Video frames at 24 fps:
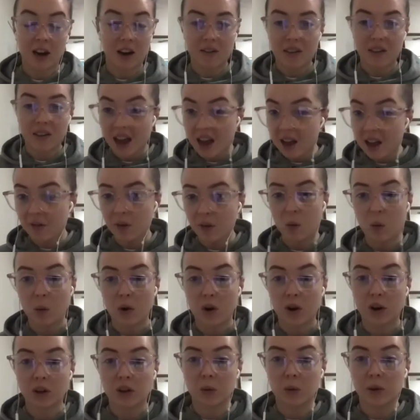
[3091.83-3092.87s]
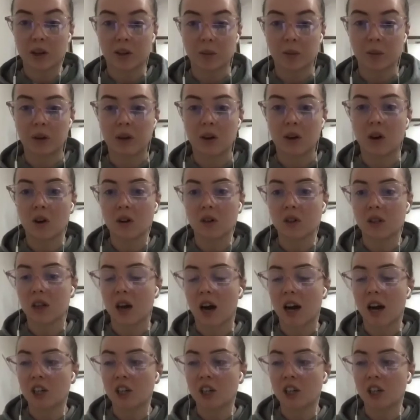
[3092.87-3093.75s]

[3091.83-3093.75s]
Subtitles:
I've ever worked with, because